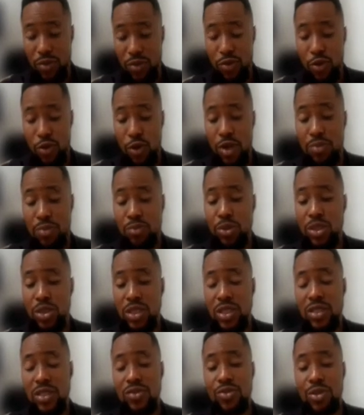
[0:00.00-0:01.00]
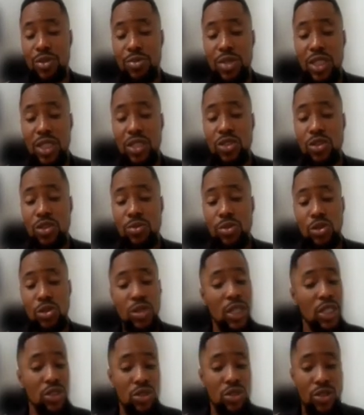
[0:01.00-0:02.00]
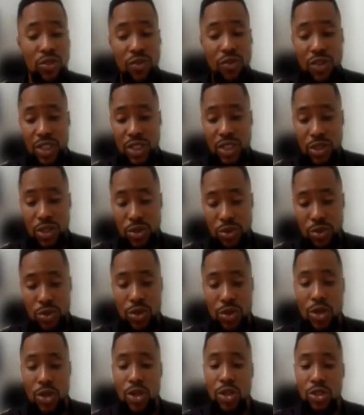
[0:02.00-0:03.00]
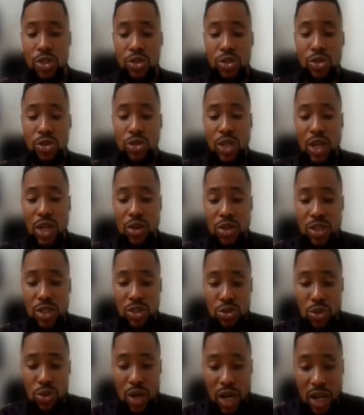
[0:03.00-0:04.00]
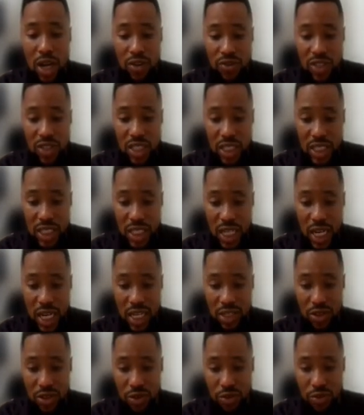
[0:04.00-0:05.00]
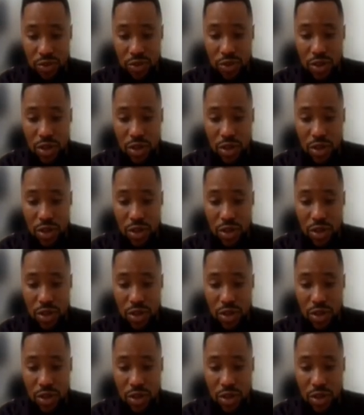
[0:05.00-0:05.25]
for impulses from the atrium to get to the ventricle. So you are going to have this kind of